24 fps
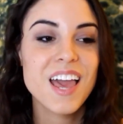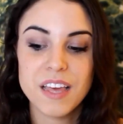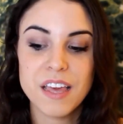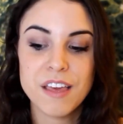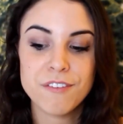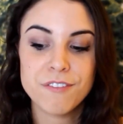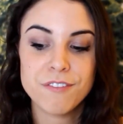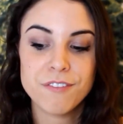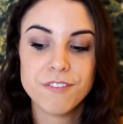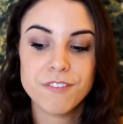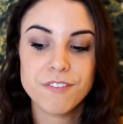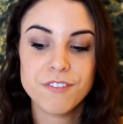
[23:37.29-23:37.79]

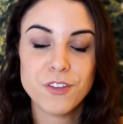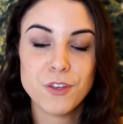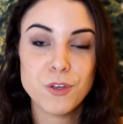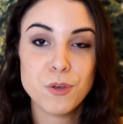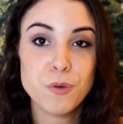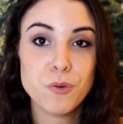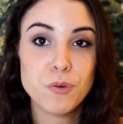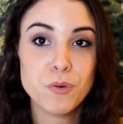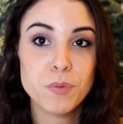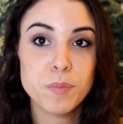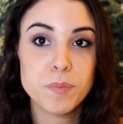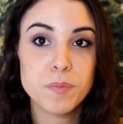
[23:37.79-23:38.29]
If
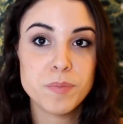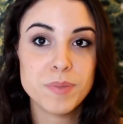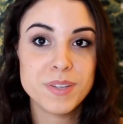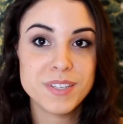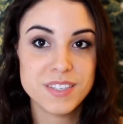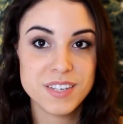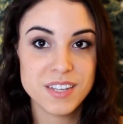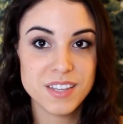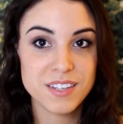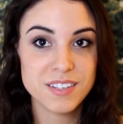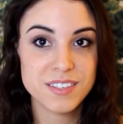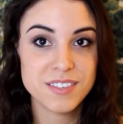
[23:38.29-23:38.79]
you missed
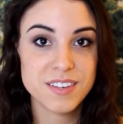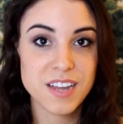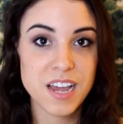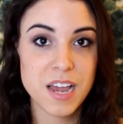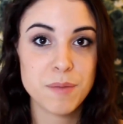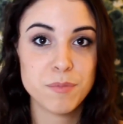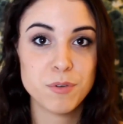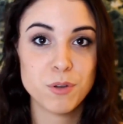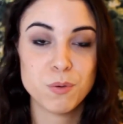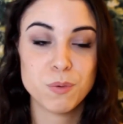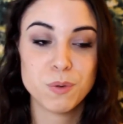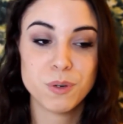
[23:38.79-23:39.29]
it this
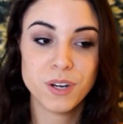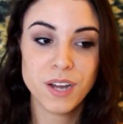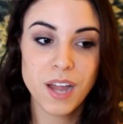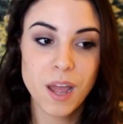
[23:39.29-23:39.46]
time, don't worry,